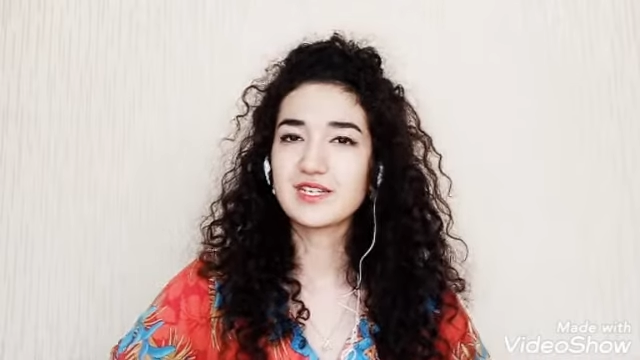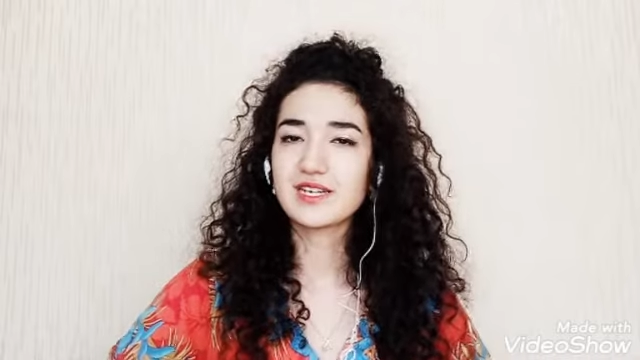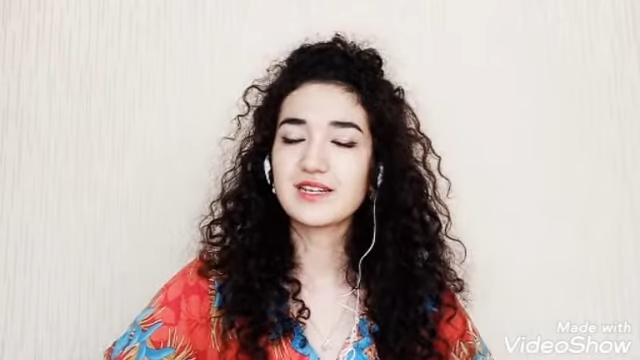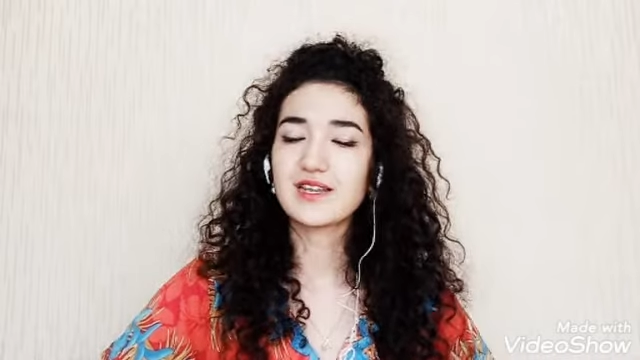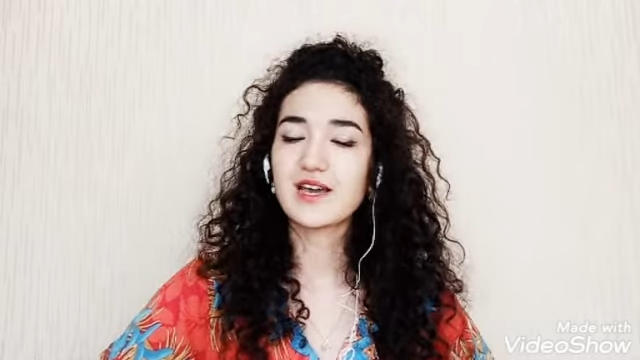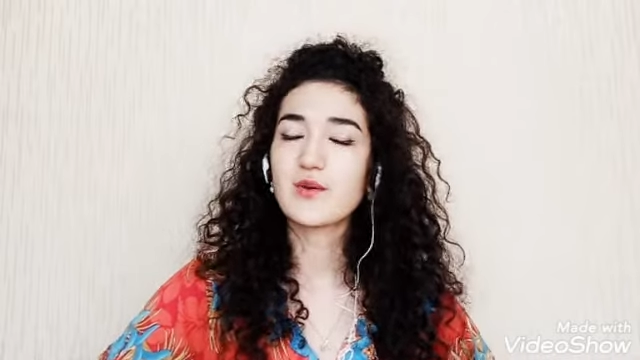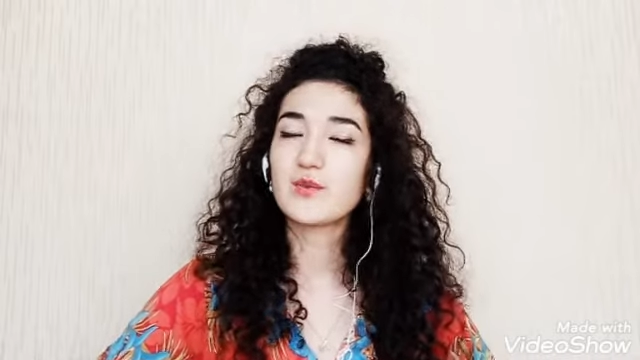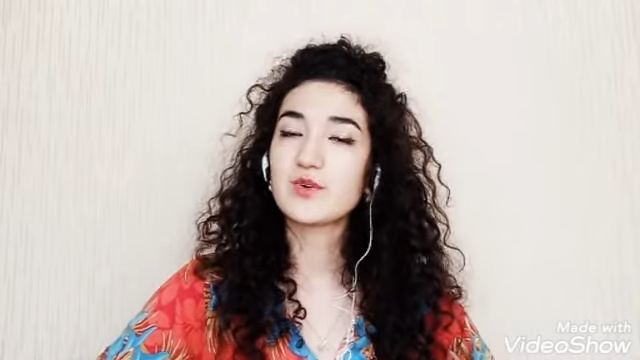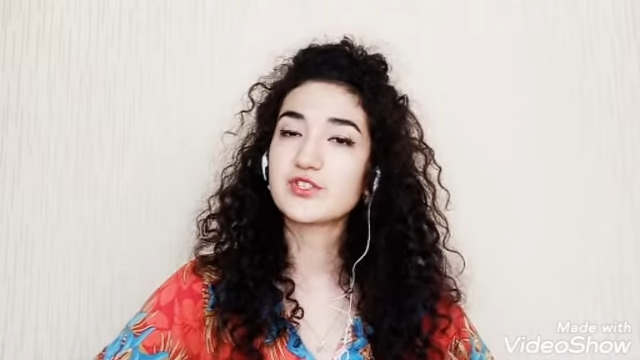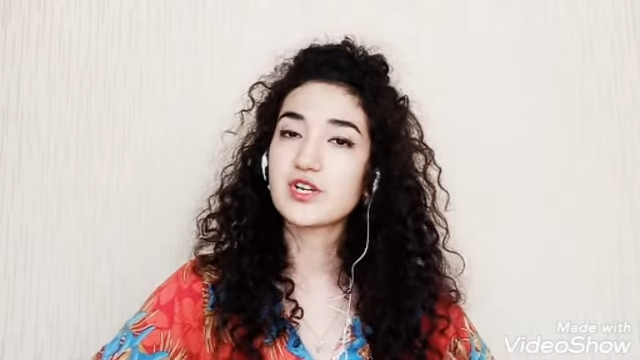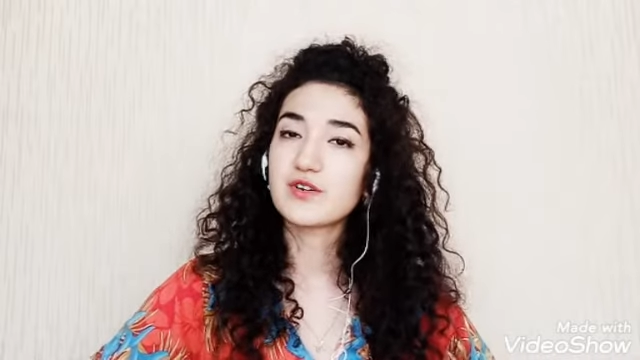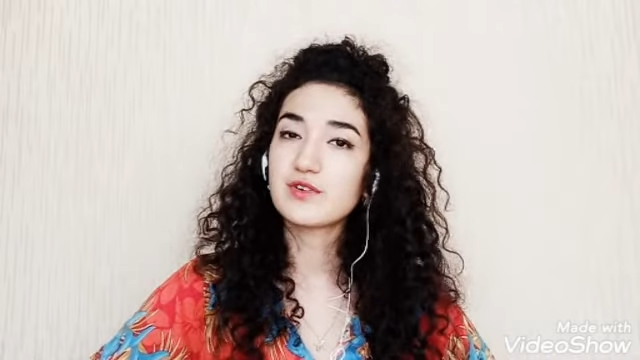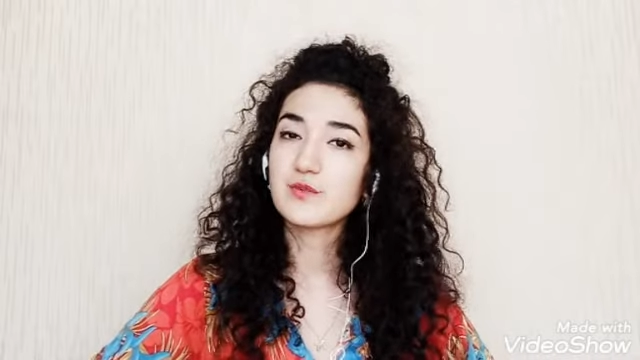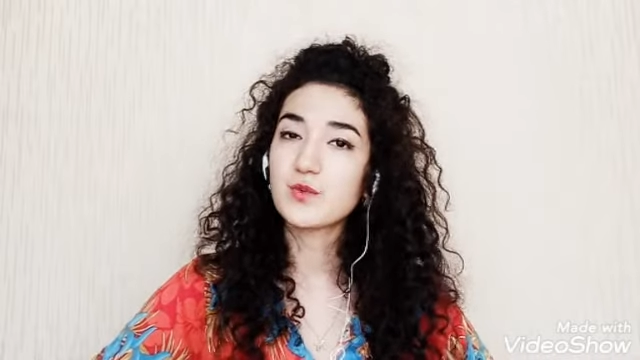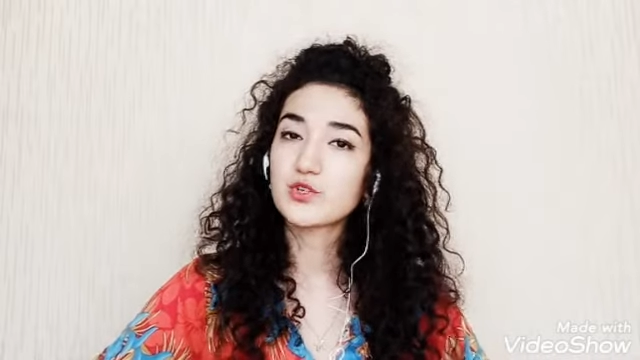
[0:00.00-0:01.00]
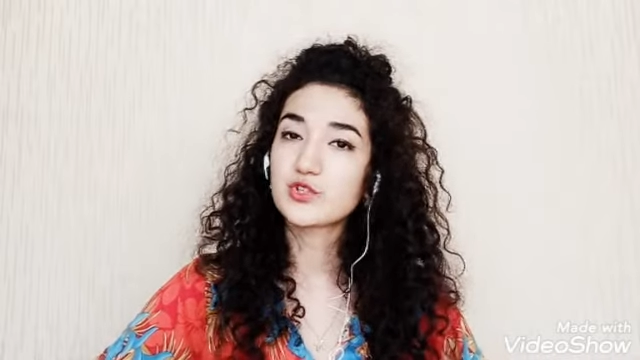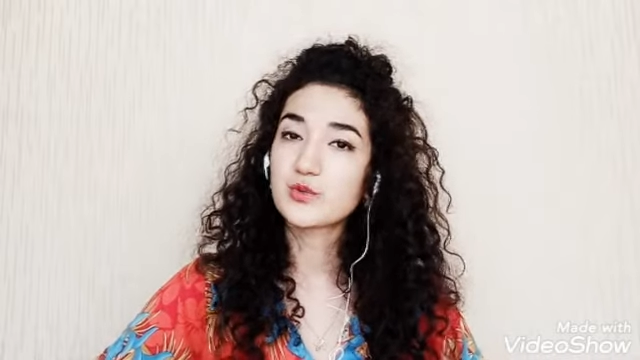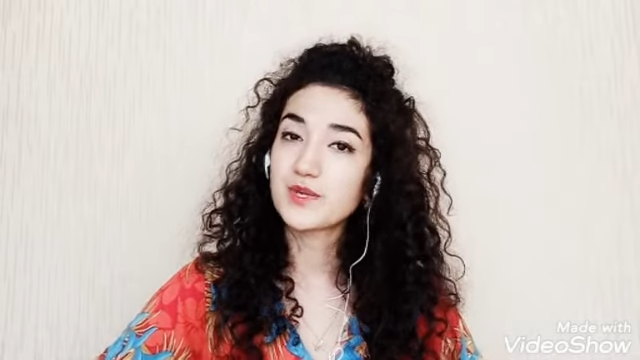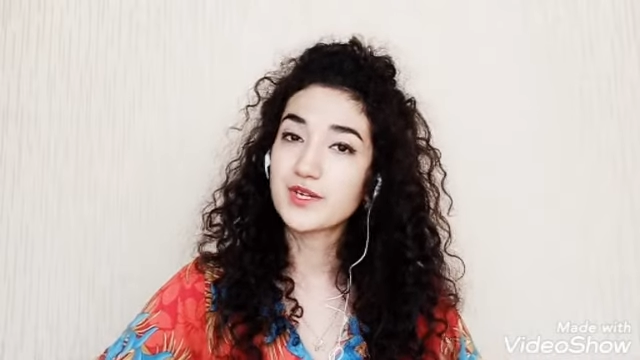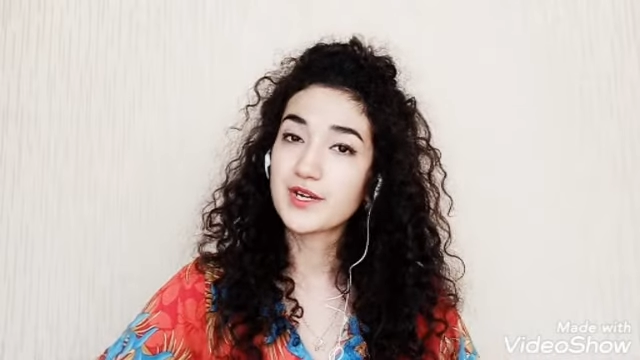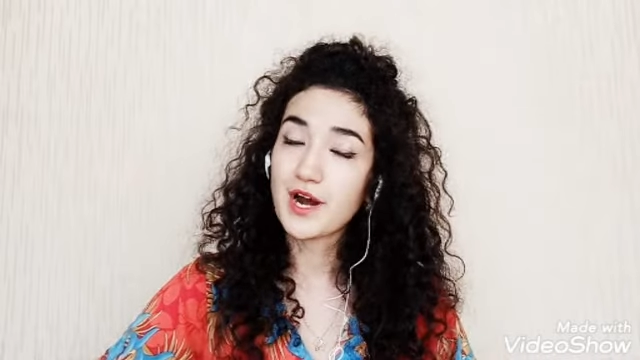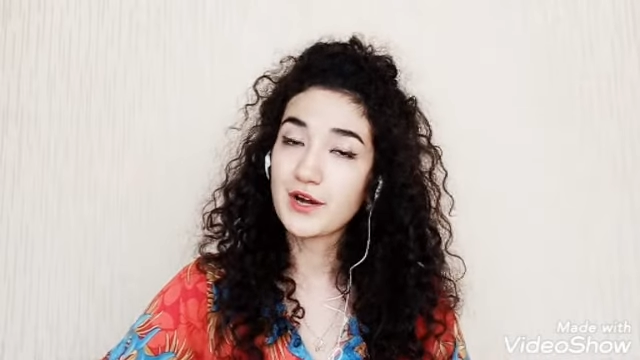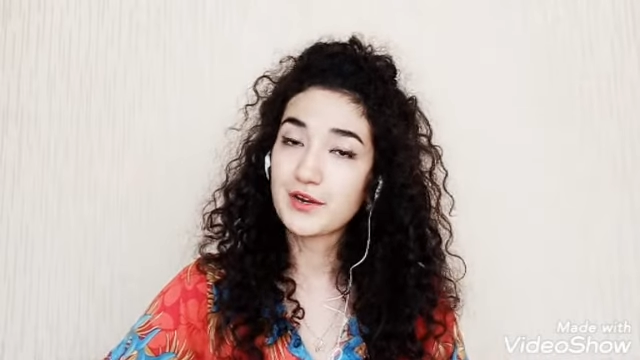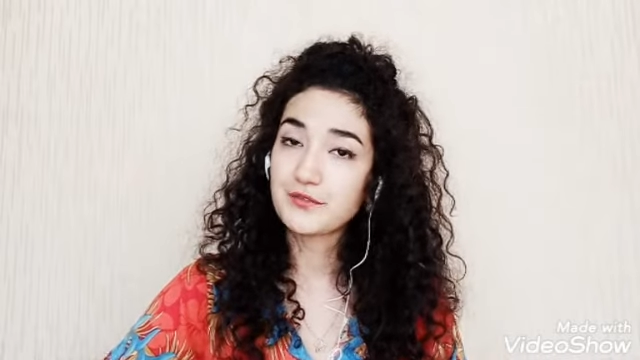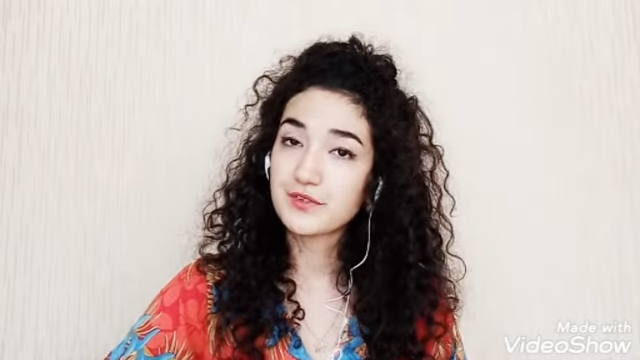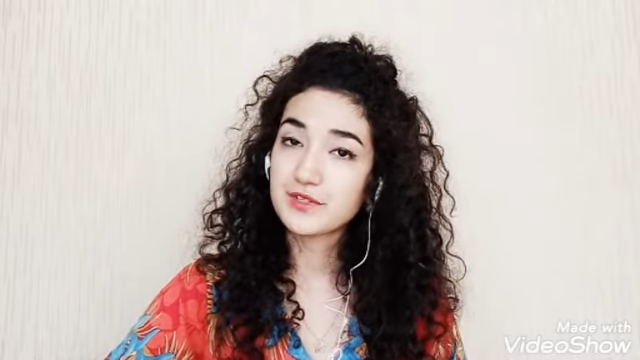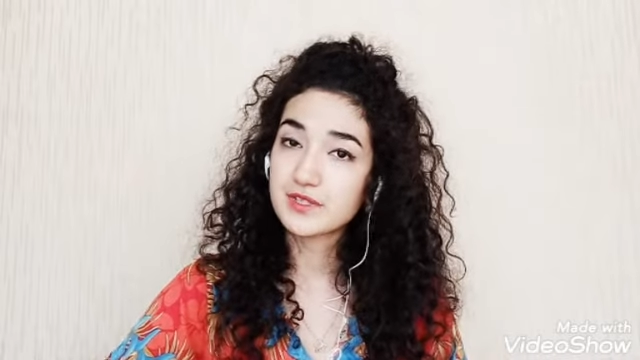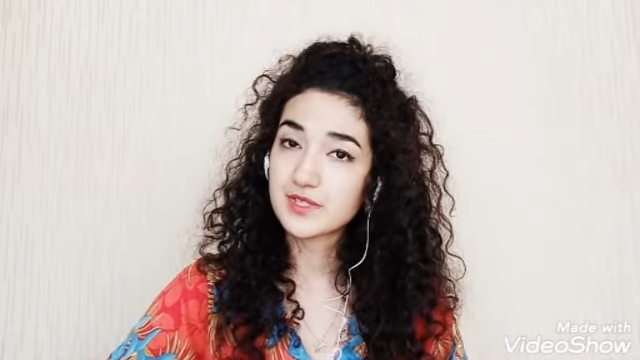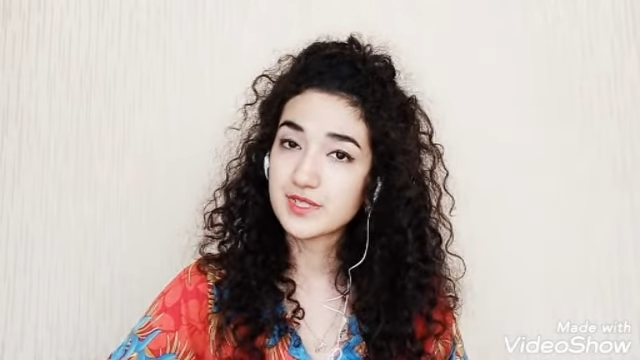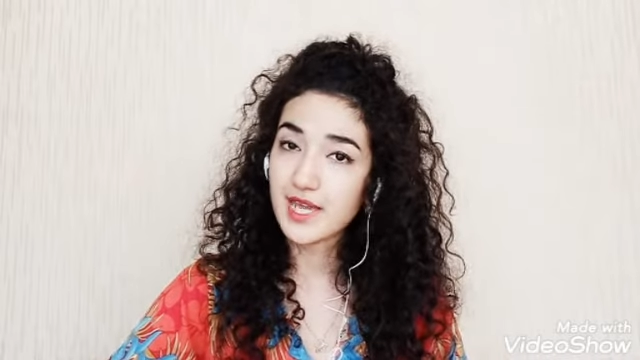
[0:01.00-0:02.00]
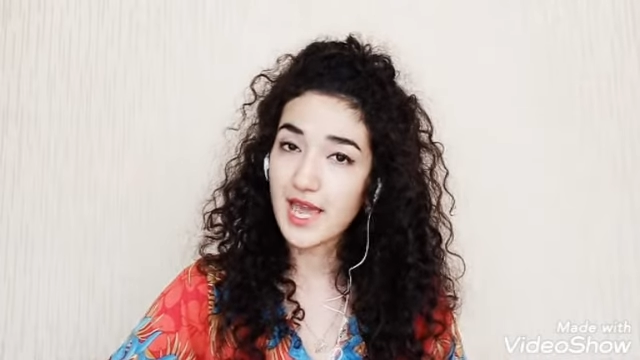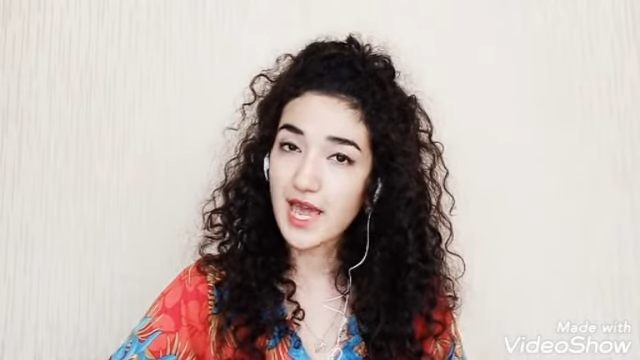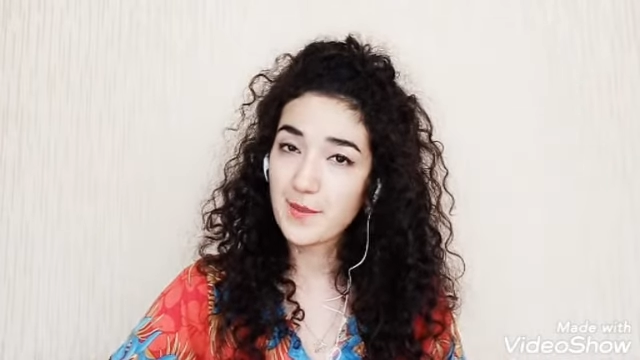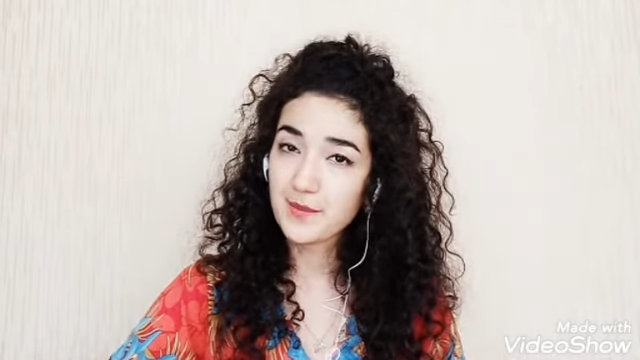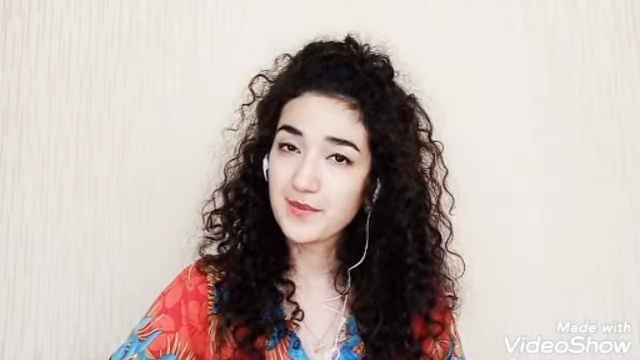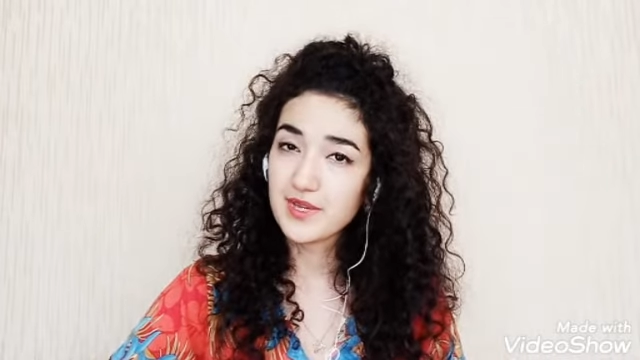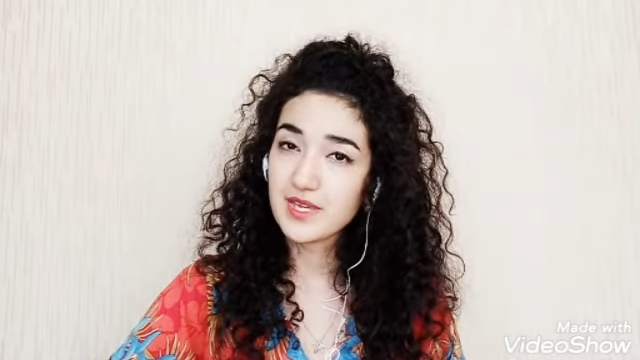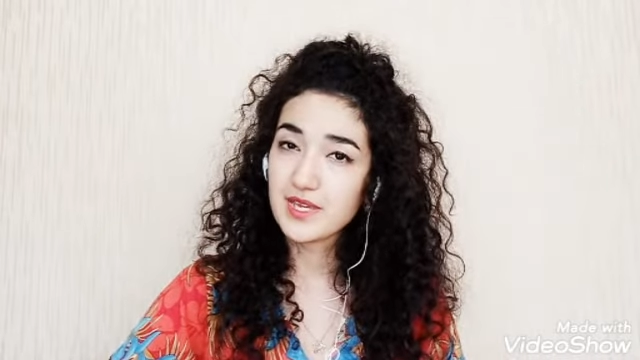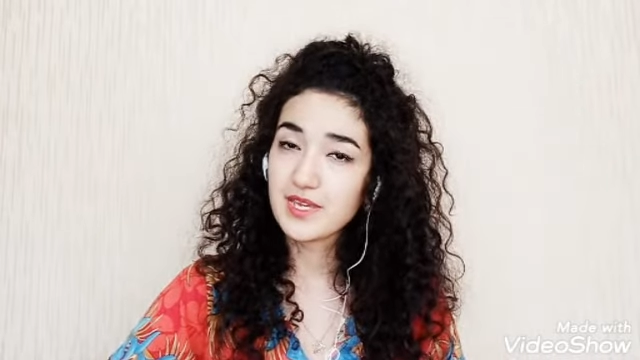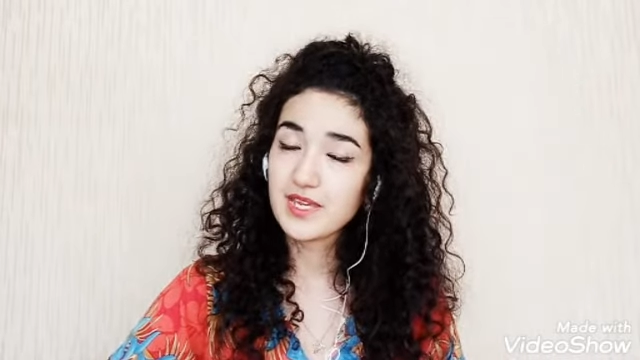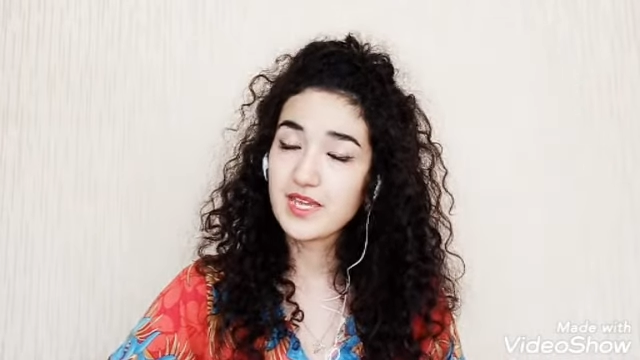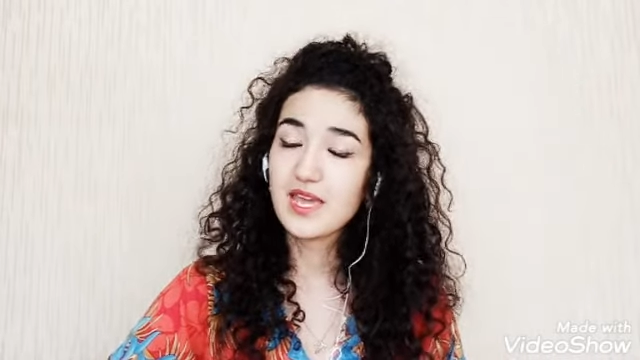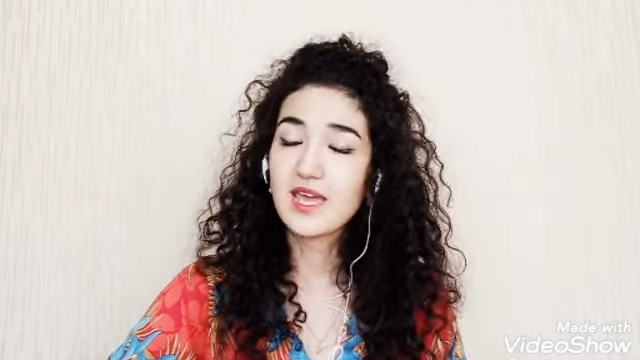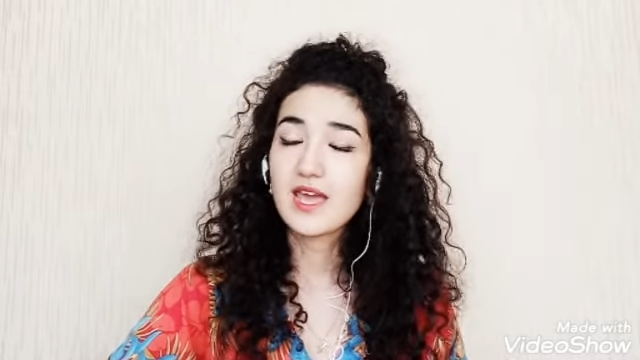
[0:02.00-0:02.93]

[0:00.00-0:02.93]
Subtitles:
and I wish everyone to be confident and happy,